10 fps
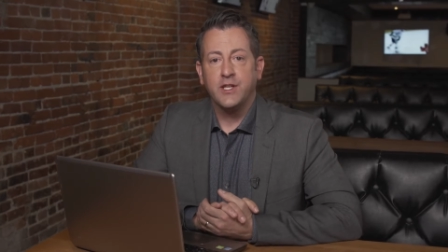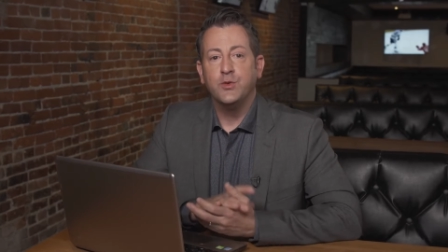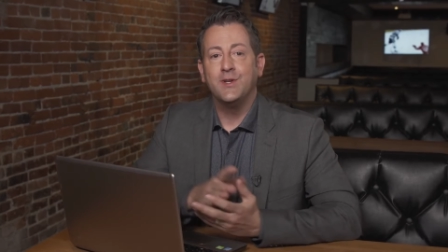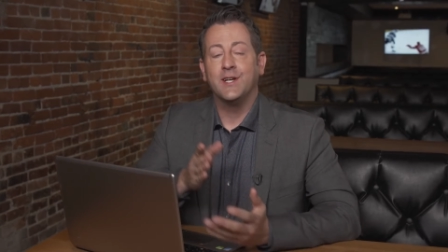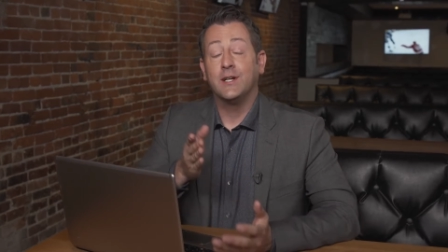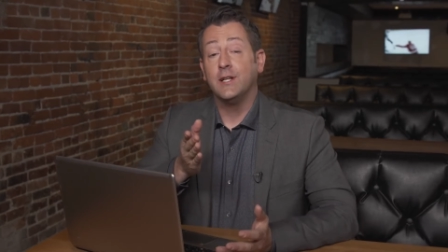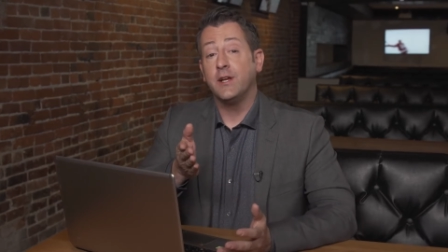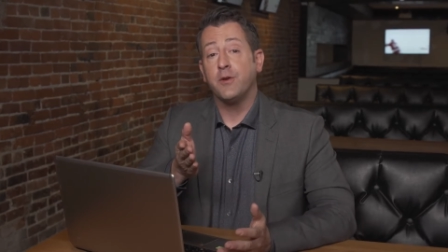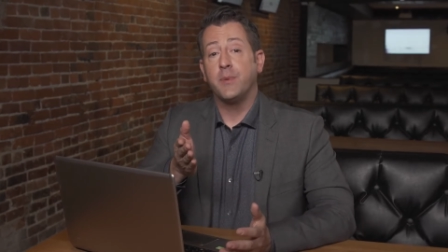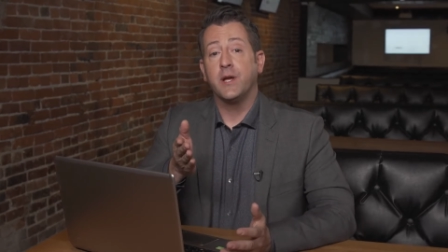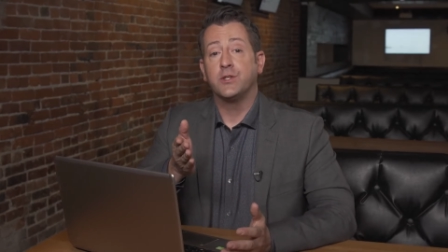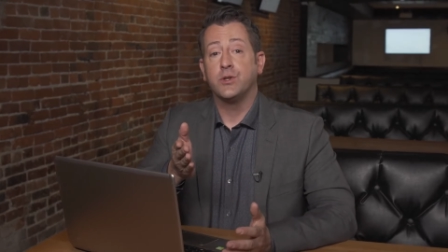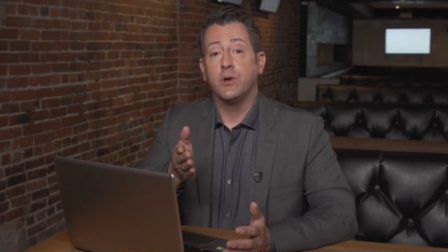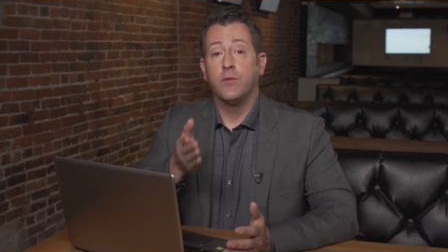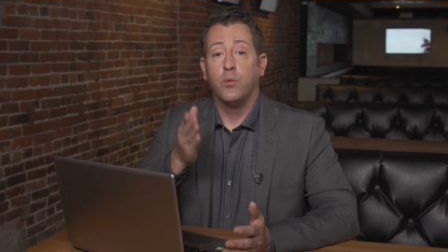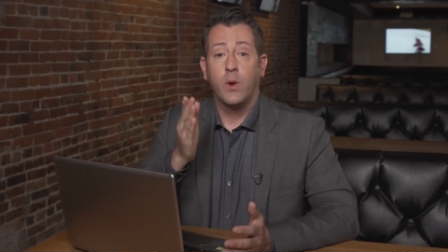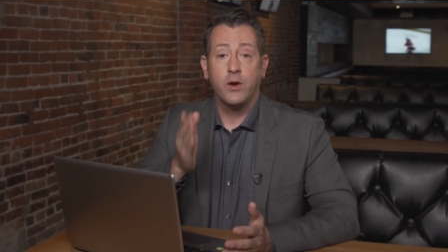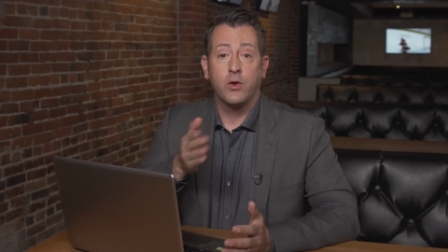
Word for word: you need a clear picture of where